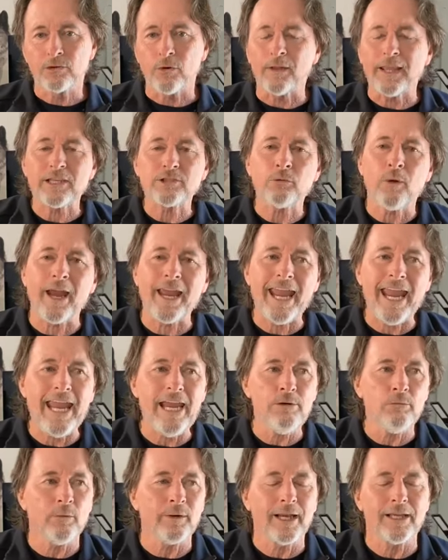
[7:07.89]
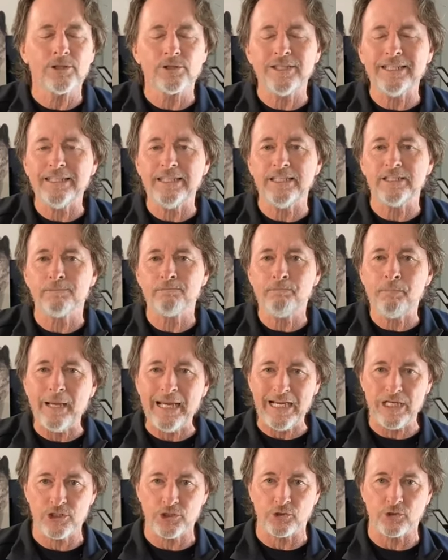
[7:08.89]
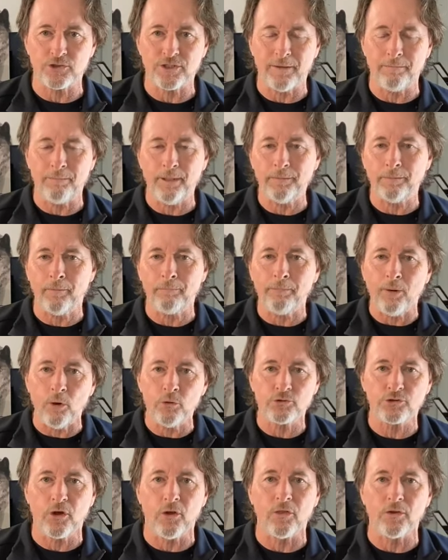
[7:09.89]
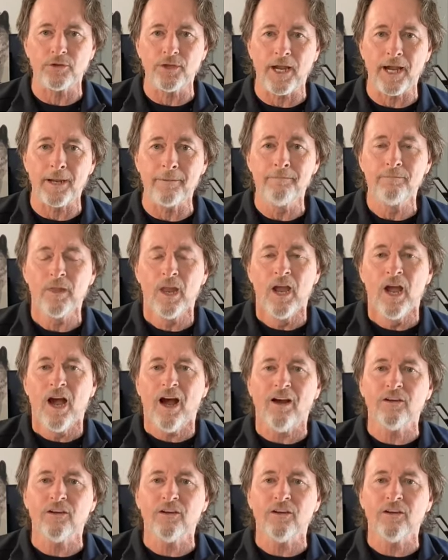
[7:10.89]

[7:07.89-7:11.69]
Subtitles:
So that's why I hate when I see these pictures that people post all the time